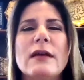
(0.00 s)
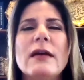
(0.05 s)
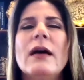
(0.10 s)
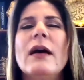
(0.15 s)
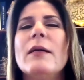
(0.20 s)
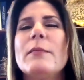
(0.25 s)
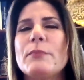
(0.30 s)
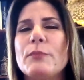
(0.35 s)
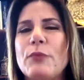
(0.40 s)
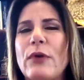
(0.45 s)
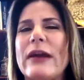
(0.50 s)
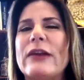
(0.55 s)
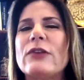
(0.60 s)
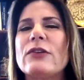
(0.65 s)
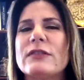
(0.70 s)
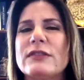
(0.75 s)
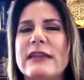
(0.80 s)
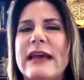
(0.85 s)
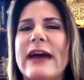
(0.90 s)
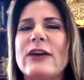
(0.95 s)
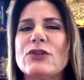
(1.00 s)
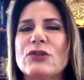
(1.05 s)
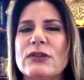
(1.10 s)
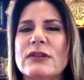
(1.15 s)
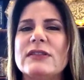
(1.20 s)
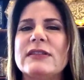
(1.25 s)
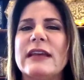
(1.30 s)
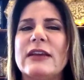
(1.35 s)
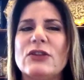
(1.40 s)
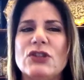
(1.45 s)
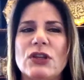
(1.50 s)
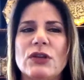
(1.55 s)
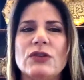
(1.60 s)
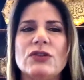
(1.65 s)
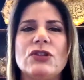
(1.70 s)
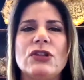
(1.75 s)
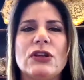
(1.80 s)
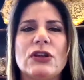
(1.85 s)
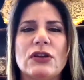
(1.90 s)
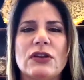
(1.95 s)
Brainard actually said
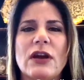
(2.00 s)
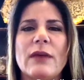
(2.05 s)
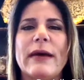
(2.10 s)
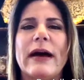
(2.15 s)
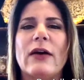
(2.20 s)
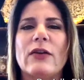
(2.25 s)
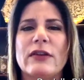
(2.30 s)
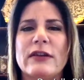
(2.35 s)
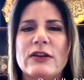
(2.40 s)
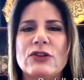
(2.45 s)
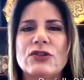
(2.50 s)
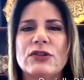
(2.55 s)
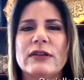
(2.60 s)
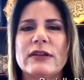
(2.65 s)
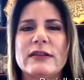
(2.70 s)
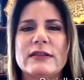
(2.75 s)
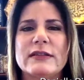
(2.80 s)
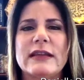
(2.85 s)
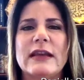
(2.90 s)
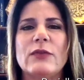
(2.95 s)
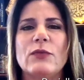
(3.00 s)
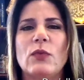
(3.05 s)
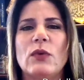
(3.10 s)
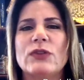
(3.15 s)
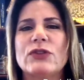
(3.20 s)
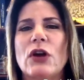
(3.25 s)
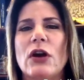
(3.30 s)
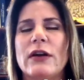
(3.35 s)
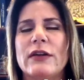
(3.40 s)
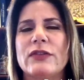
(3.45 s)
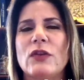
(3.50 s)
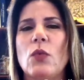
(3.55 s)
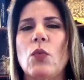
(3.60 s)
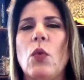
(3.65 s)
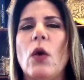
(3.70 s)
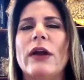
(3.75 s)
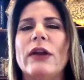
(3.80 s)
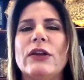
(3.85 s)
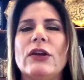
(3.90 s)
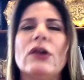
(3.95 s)
she could come out initially and say, we'll target the
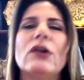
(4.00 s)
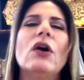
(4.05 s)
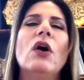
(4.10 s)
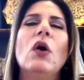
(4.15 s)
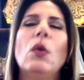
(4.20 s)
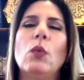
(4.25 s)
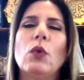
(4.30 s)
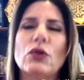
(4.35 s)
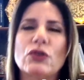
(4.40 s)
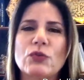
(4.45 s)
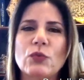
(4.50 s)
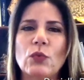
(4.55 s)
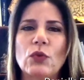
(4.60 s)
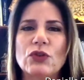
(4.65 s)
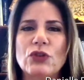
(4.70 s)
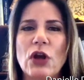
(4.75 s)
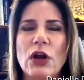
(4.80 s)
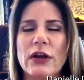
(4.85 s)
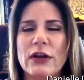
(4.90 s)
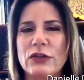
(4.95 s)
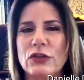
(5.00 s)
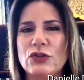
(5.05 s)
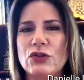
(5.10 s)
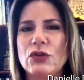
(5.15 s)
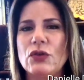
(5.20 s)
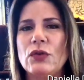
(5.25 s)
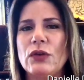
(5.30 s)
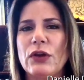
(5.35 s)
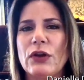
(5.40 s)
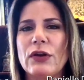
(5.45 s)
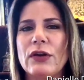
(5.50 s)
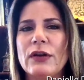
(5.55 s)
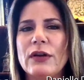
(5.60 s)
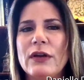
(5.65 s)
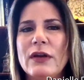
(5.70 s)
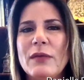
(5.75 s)
1 year, we'll target the 2 year.